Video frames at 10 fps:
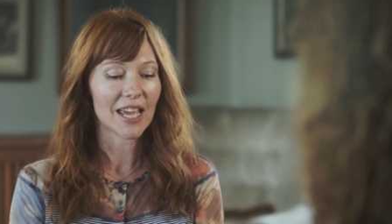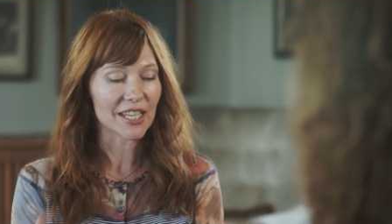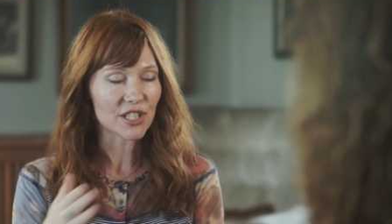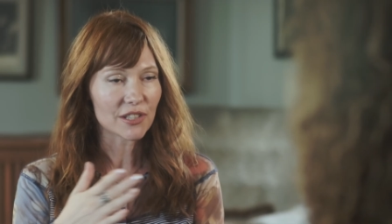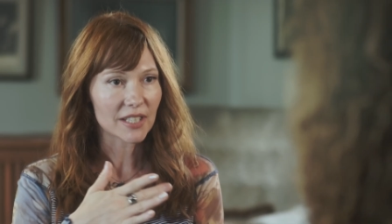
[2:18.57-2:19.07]

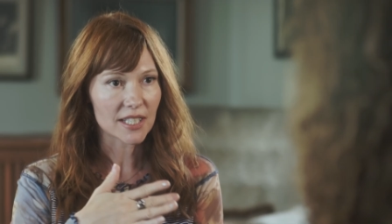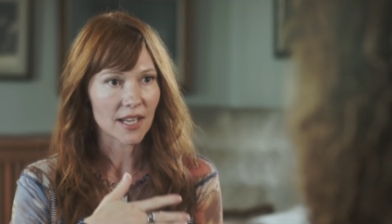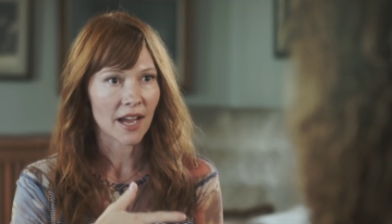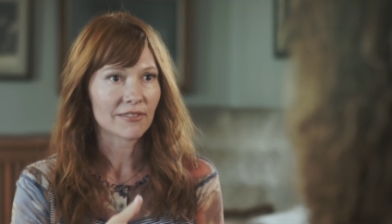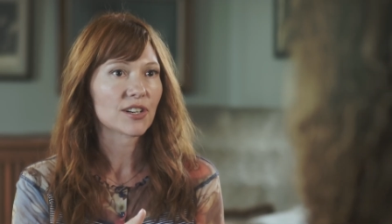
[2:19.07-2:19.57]
Each of these
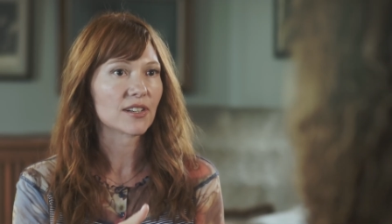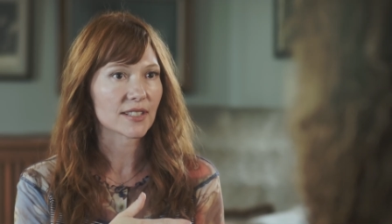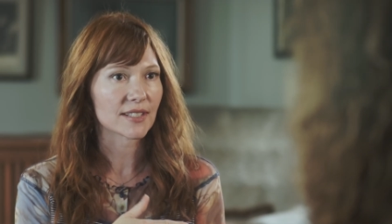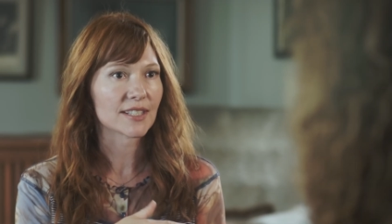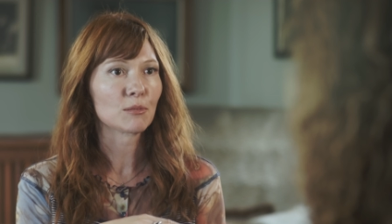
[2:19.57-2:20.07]
avatars
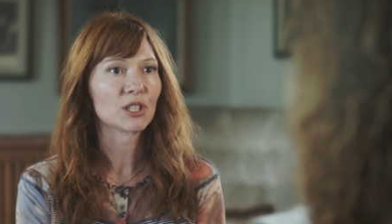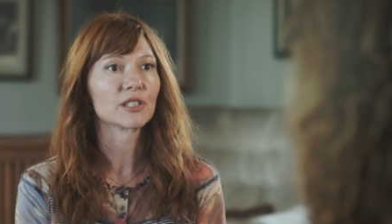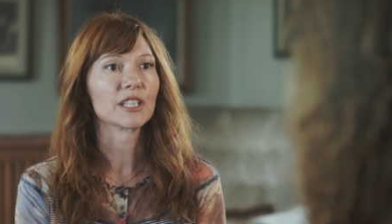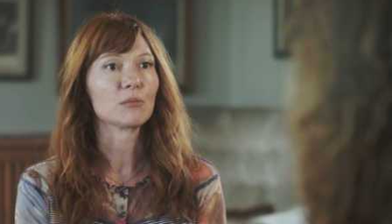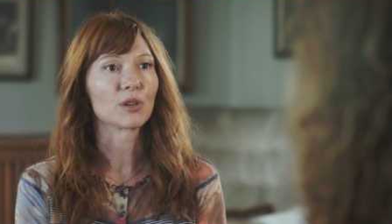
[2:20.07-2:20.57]
is
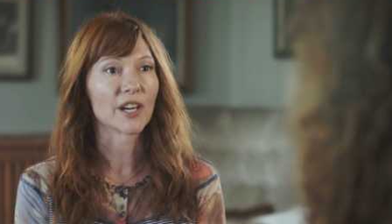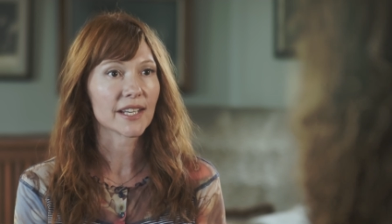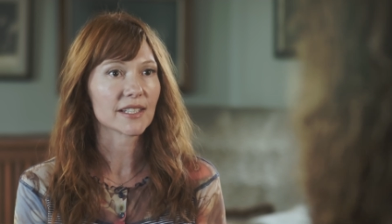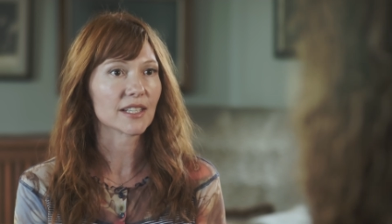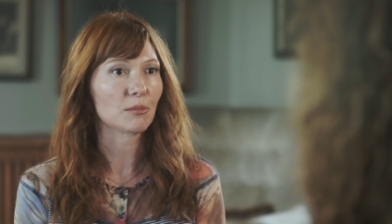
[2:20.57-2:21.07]
similarly
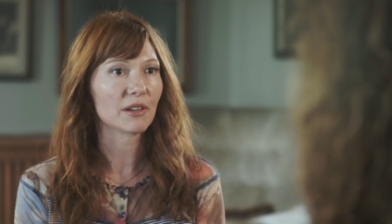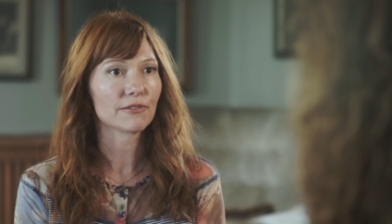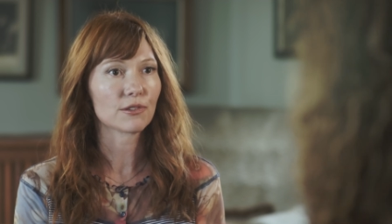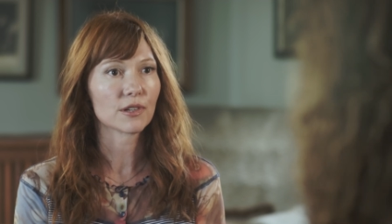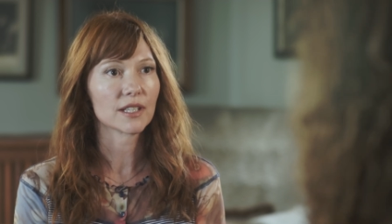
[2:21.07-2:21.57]
branded, but
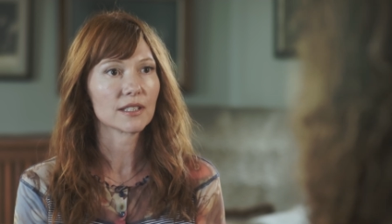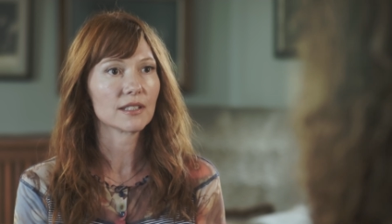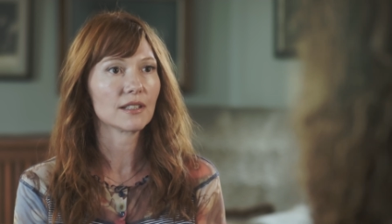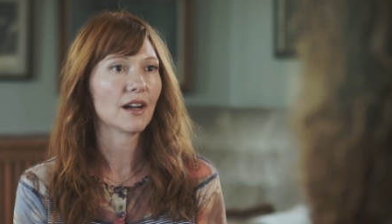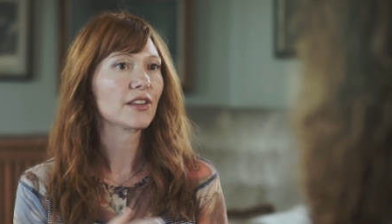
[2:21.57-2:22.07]

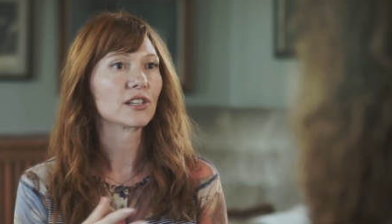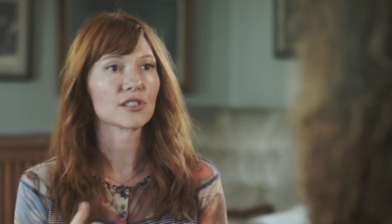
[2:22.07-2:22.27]
for other